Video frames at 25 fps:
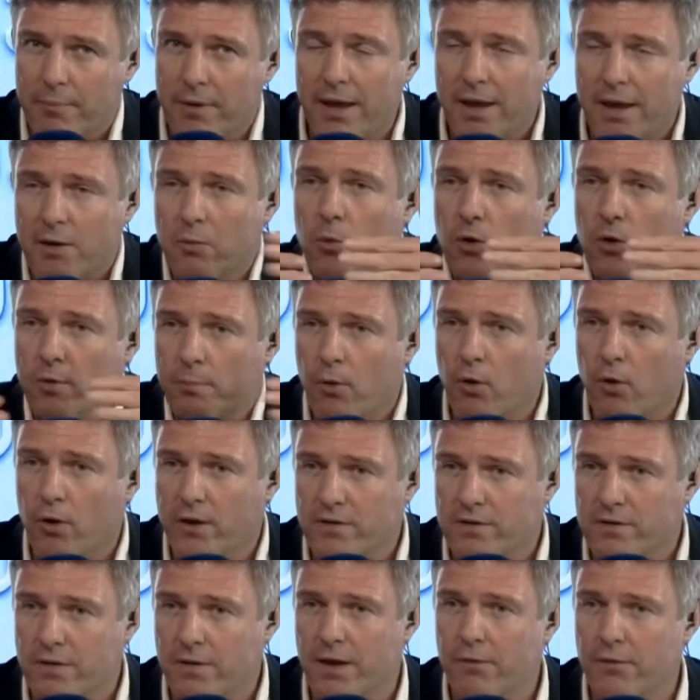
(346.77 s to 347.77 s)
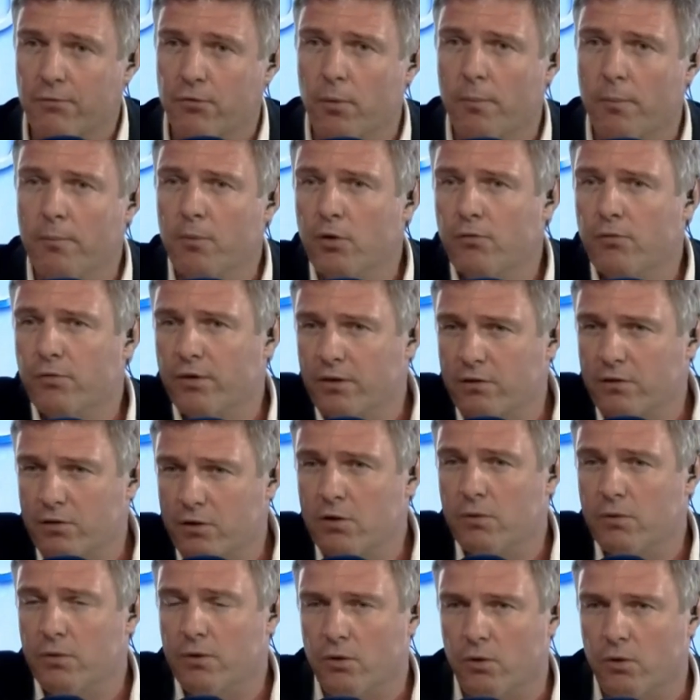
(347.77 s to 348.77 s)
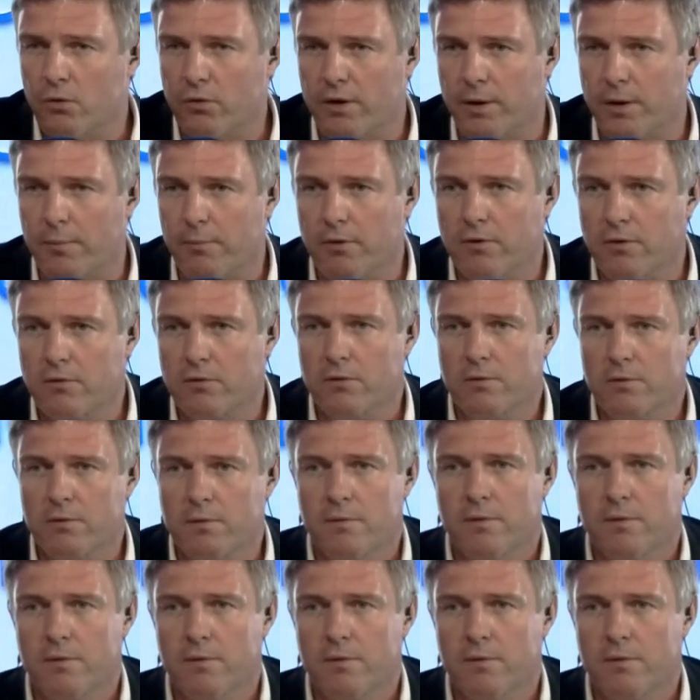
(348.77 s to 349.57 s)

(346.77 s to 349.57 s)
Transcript: inward points and therefore moving to the Northern Emirates?